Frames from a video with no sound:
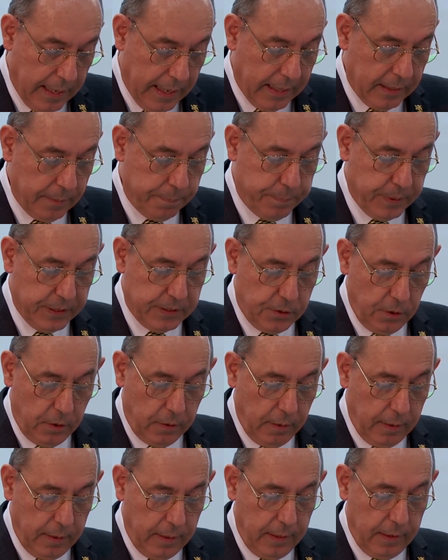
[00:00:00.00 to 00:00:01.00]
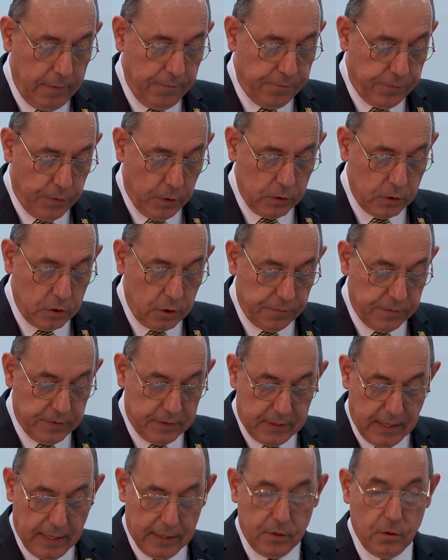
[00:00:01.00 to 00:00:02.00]
and particularly in front of the
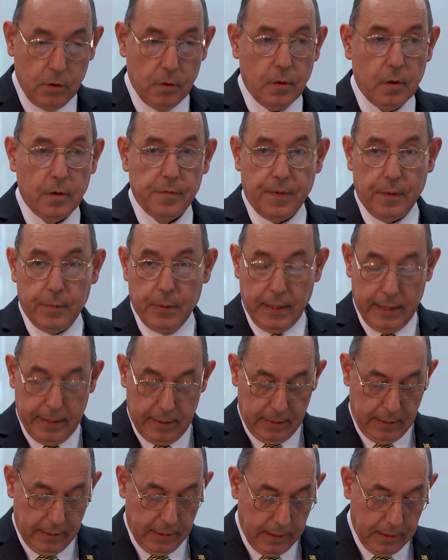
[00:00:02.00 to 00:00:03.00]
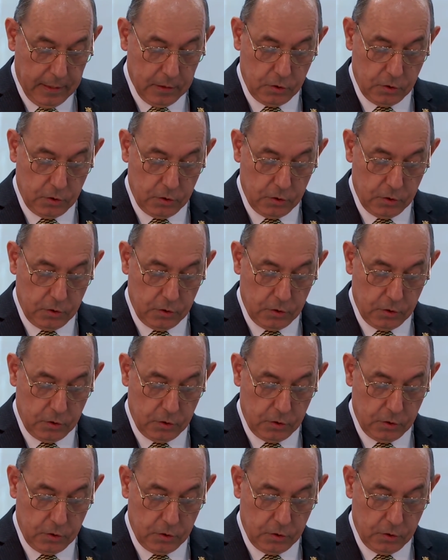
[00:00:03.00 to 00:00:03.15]
statue of Our Lady.